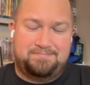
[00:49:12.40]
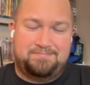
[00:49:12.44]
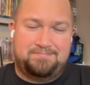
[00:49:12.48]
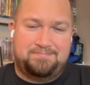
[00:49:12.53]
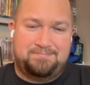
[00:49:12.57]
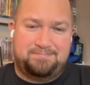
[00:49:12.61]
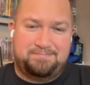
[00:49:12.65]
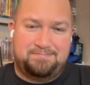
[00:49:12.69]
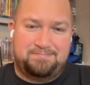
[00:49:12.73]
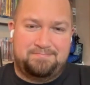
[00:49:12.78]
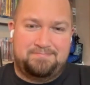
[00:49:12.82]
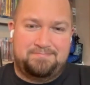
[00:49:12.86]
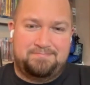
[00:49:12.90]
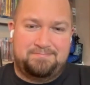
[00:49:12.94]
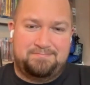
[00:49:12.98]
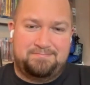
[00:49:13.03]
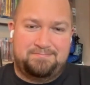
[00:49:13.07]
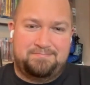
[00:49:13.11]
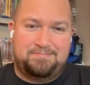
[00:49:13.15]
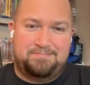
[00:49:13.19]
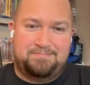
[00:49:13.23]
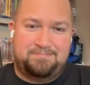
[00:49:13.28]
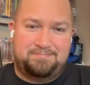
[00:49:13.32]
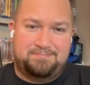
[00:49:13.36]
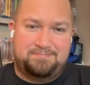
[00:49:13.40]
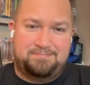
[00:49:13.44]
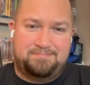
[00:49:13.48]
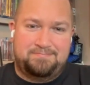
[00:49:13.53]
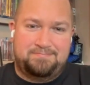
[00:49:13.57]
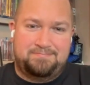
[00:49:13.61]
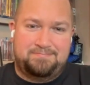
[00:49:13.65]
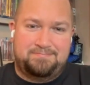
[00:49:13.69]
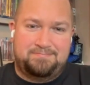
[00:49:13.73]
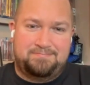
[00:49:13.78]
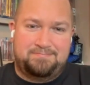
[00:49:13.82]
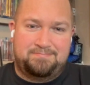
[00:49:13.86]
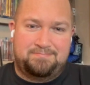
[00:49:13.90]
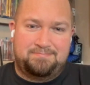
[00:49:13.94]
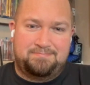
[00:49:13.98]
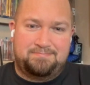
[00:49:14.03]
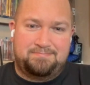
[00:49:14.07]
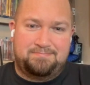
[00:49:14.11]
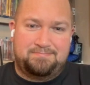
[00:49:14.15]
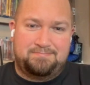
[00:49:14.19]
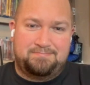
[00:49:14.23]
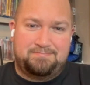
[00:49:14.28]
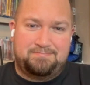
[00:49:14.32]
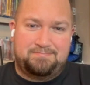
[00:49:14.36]

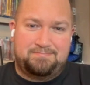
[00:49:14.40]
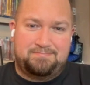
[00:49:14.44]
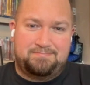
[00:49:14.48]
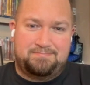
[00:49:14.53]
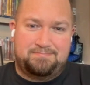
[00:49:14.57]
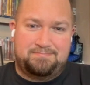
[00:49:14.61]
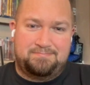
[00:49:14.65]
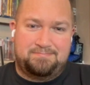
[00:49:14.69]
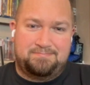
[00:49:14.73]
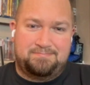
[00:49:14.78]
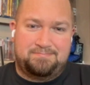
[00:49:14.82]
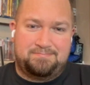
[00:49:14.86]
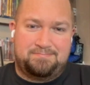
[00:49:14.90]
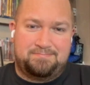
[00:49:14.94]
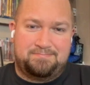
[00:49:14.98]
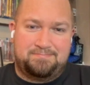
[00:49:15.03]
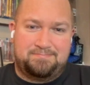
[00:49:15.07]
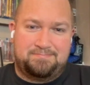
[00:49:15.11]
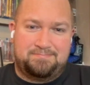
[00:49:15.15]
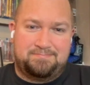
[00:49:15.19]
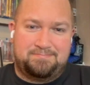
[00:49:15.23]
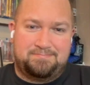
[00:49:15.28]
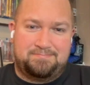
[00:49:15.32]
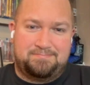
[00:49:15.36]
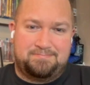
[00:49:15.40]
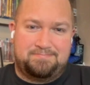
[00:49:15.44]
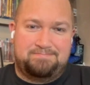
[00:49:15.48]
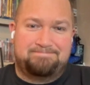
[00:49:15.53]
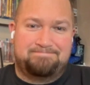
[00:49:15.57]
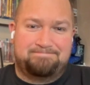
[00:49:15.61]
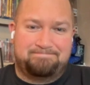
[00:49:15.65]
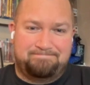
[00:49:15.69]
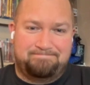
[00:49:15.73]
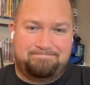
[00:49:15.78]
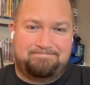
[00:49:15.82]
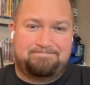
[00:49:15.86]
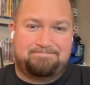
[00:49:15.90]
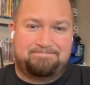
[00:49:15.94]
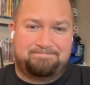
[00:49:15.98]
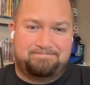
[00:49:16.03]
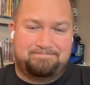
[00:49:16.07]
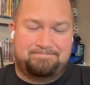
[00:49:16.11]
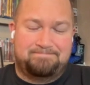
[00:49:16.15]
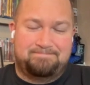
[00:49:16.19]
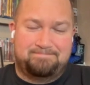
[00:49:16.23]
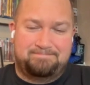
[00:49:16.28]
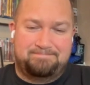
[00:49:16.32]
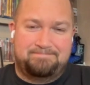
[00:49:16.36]

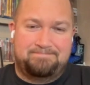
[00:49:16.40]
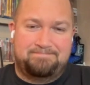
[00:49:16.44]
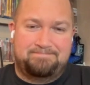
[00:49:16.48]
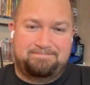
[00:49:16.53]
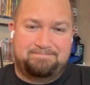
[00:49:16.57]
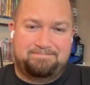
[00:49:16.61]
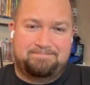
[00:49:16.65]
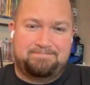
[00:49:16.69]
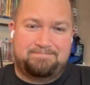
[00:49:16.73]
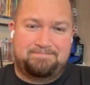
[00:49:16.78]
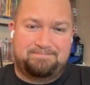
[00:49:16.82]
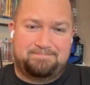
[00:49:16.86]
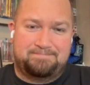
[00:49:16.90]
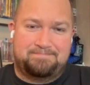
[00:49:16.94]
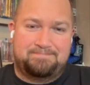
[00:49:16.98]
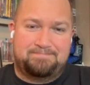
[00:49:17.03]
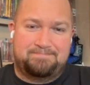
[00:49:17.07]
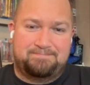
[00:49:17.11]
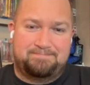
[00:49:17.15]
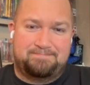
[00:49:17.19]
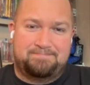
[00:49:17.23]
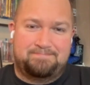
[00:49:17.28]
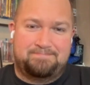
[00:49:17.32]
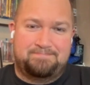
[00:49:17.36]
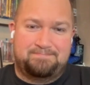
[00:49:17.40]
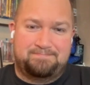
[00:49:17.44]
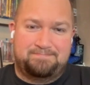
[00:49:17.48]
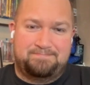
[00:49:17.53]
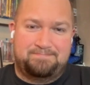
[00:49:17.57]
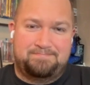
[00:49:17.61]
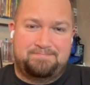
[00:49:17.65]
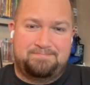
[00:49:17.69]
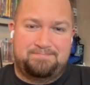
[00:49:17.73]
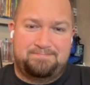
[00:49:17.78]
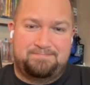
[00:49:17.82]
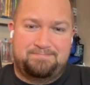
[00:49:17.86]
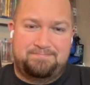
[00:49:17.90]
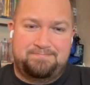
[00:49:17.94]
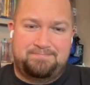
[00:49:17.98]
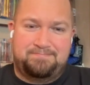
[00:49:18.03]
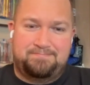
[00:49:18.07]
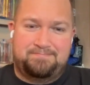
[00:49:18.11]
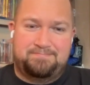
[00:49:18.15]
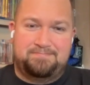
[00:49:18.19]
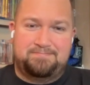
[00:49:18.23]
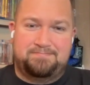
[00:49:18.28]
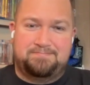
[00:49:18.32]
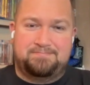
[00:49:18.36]

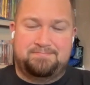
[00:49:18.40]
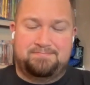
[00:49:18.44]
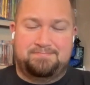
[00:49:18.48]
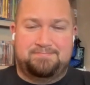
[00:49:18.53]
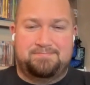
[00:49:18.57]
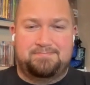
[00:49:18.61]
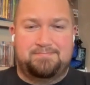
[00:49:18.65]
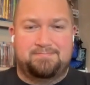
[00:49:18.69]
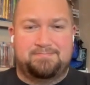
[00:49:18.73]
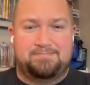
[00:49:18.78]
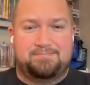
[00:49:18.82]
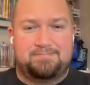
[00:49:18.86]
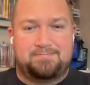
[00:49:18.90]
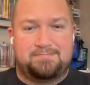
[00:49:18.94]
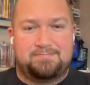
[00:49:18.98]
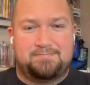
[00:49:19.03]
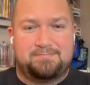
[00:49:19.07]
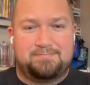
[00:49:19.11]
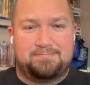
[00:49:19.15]
The person shown says nothing.